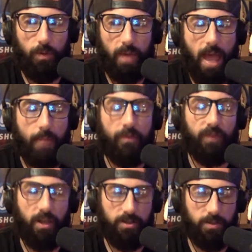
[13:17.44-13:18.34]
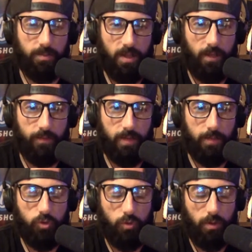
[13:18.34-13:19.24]
camouflage themselves. And I'm
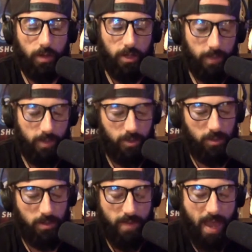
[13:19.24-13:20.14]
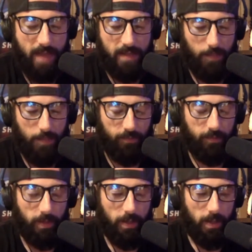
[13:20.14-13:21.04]
sure, especially in that type of
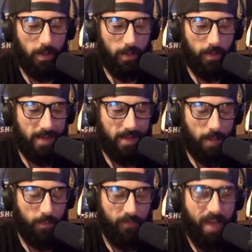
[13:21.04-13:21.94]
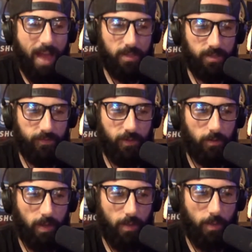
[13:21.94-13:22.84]
atmosphere,
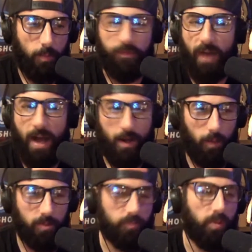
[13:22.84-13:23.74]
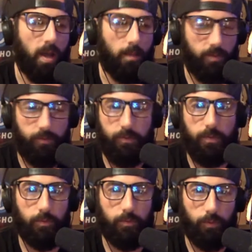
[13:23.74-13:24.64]
right? The bravado is probably through
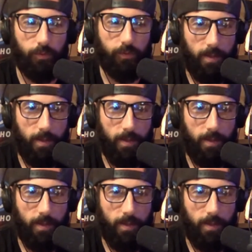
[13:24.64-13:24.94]
the roof.